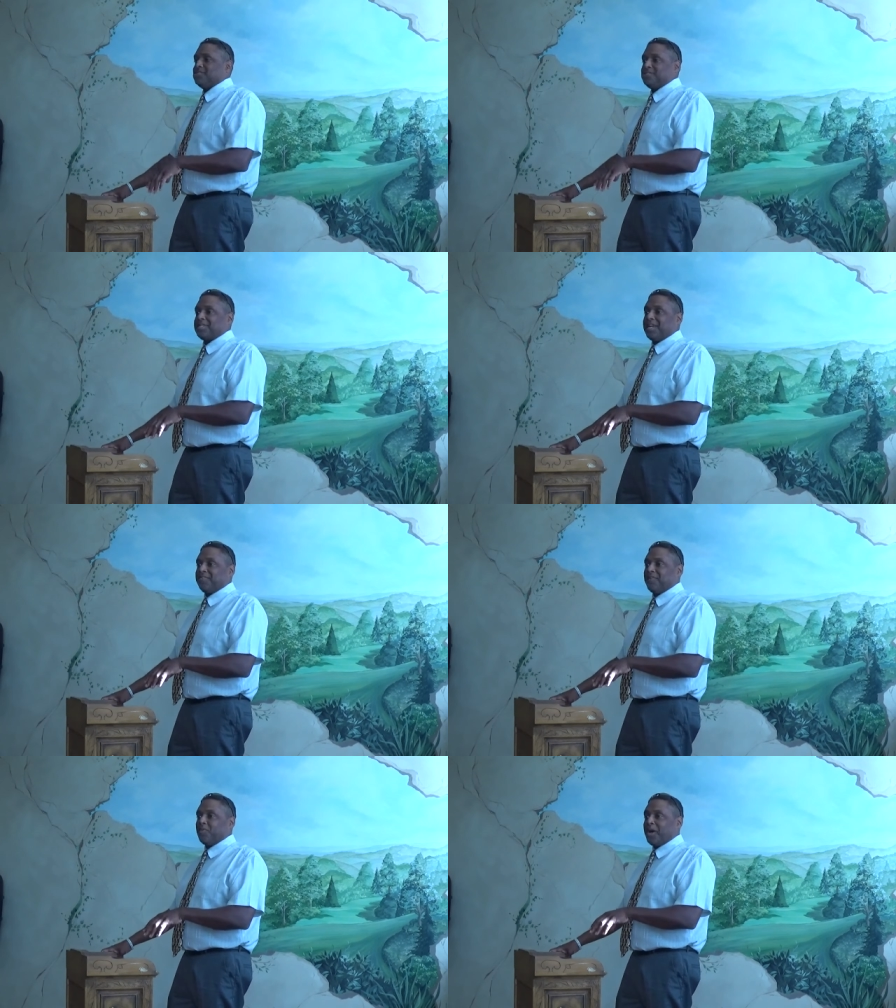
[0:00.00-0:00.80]
is kind
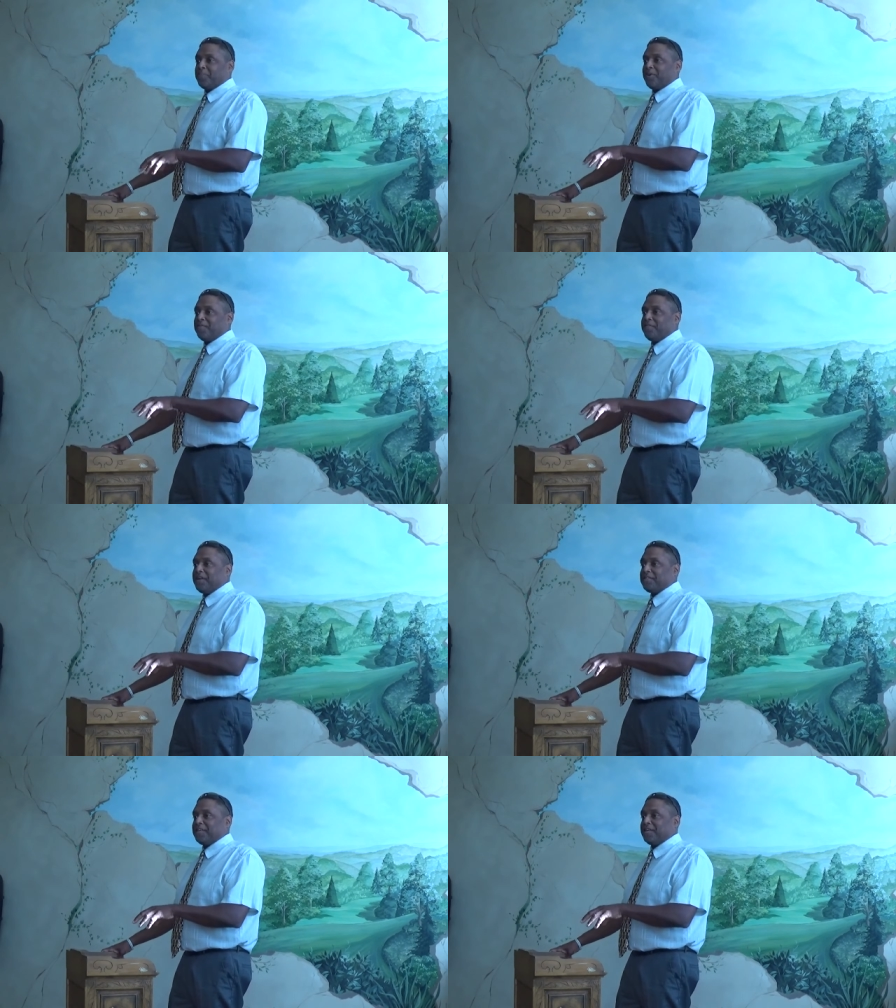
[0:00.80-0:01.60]
of a walk by
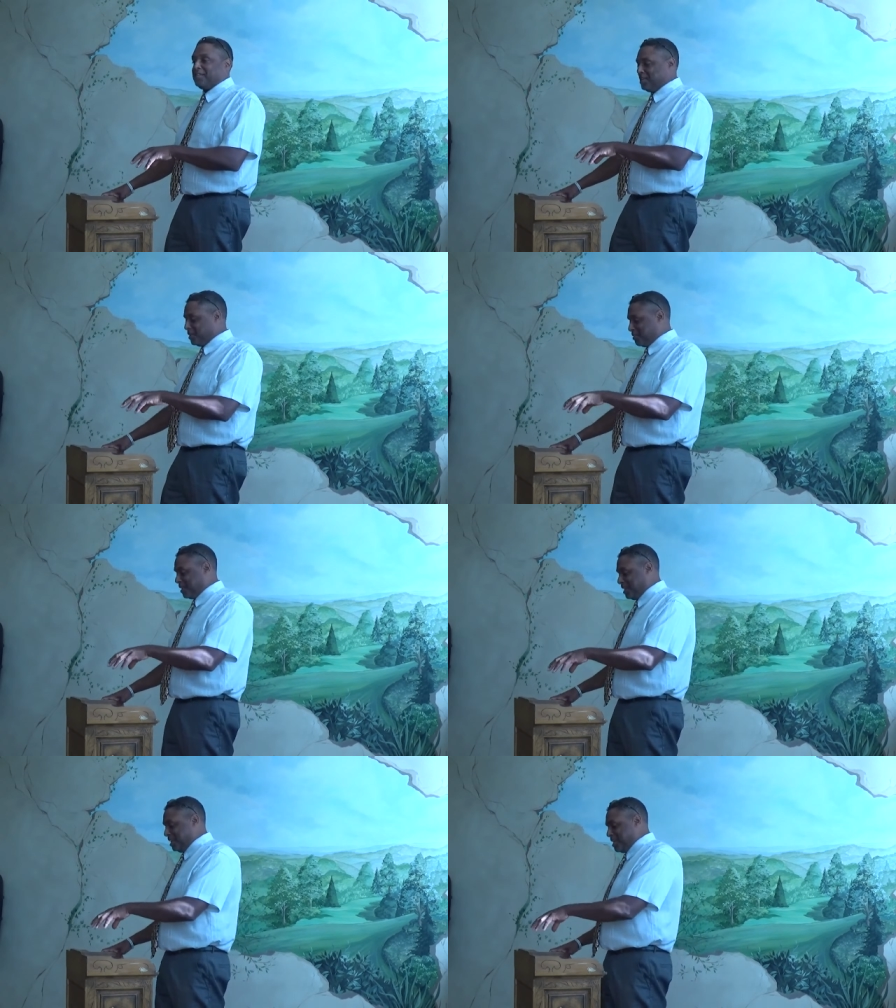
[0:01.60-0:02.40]
faith kind of deal,
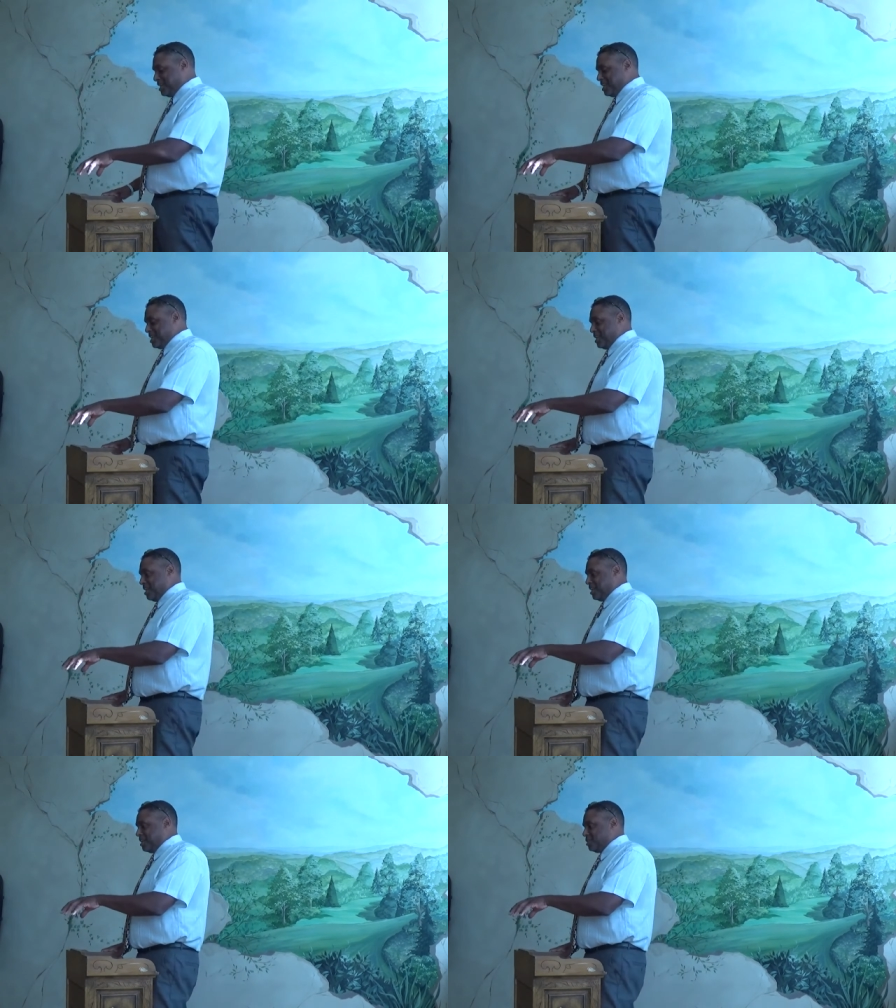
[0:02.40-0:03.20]
right?
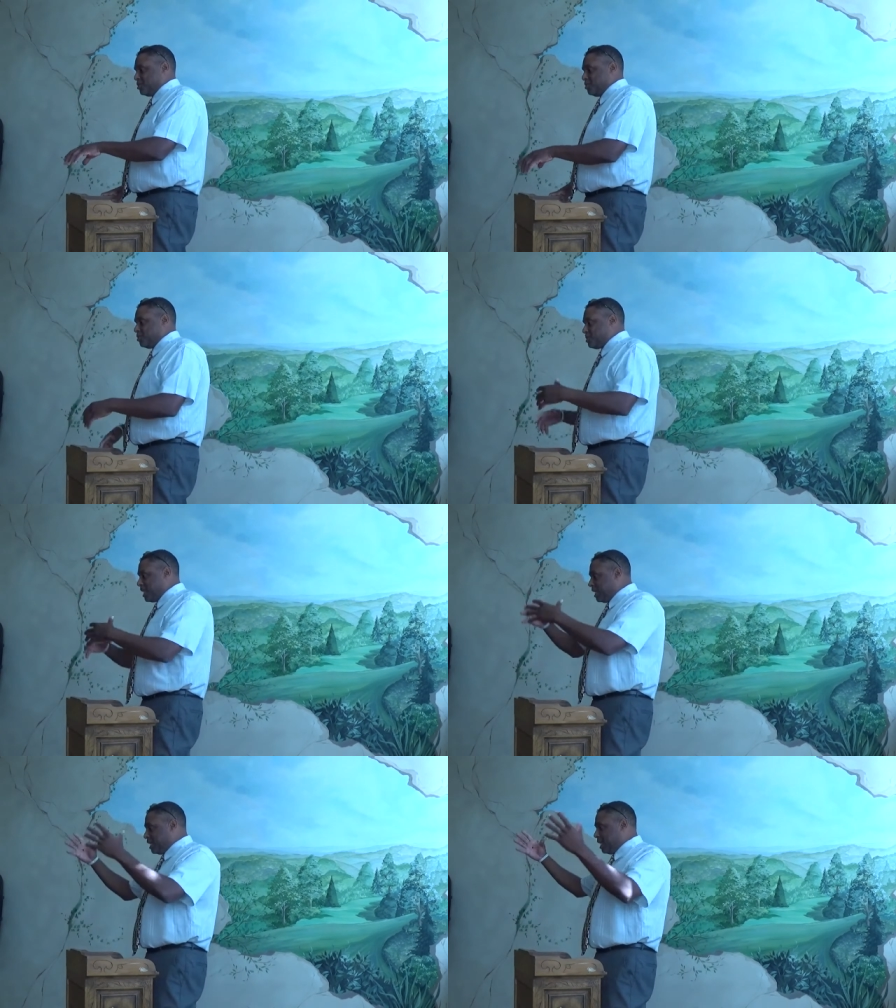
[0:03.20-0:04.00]
And we're standing in